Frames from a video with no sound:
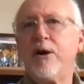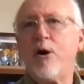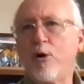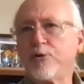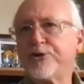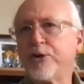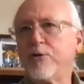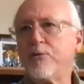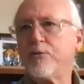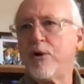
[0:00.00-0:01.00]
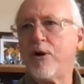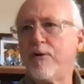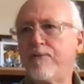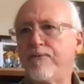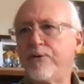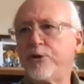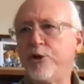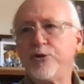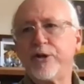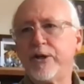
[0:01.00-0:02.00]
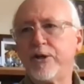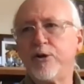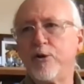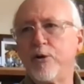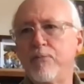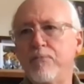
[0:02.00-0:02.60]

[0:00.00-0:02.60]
also of using your